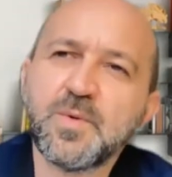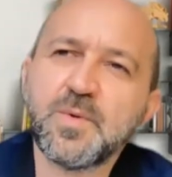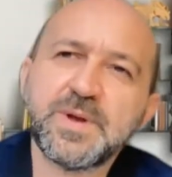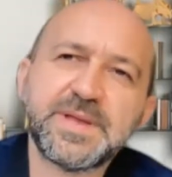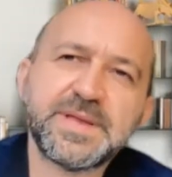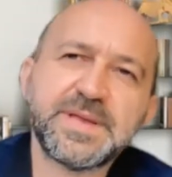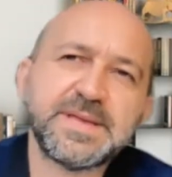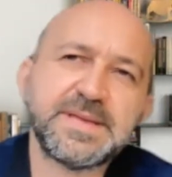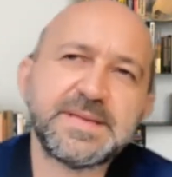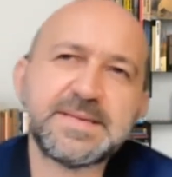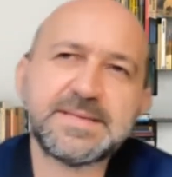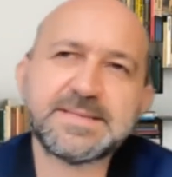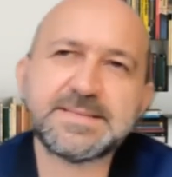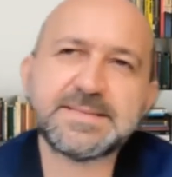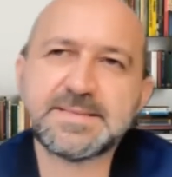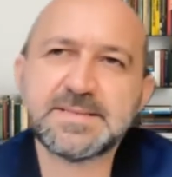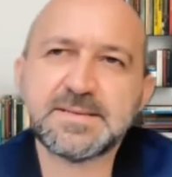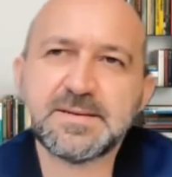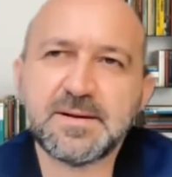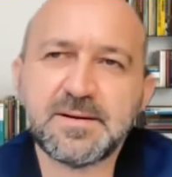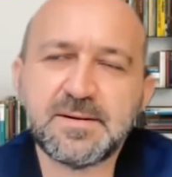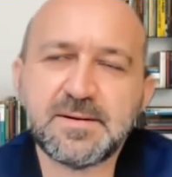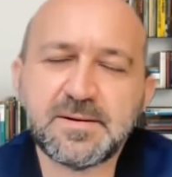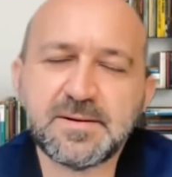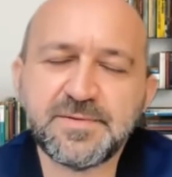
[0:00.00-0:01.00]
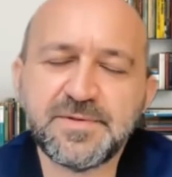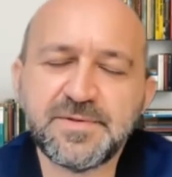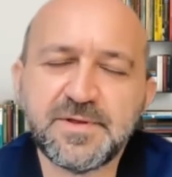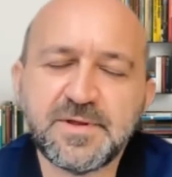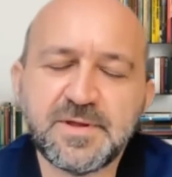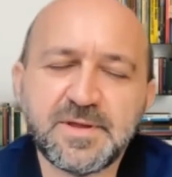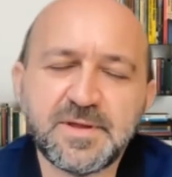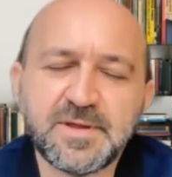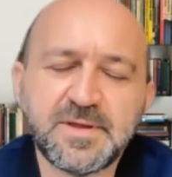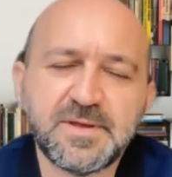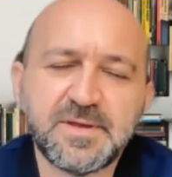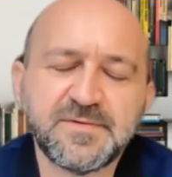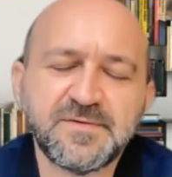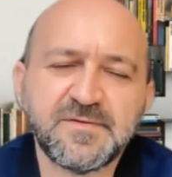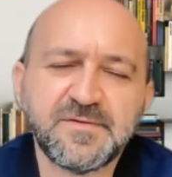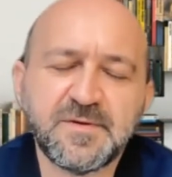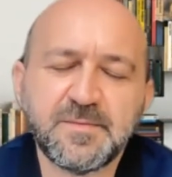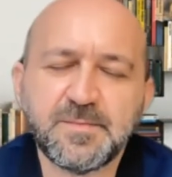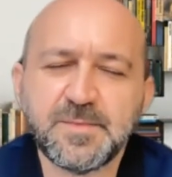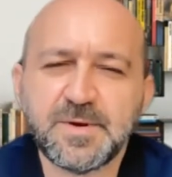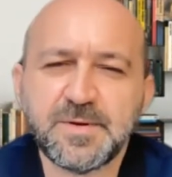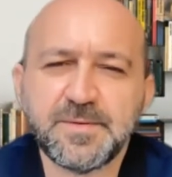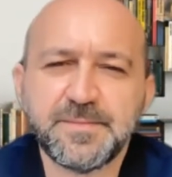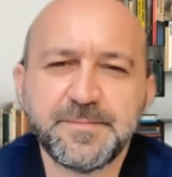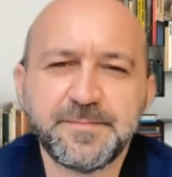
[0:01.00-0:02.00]
ways are they
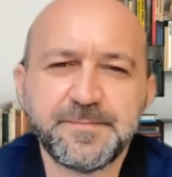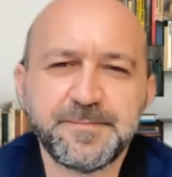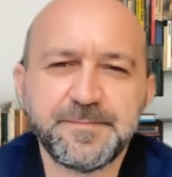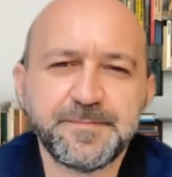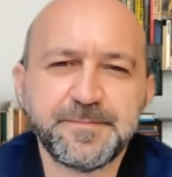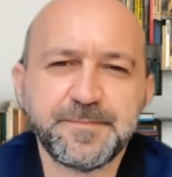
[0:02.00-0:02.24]
similar?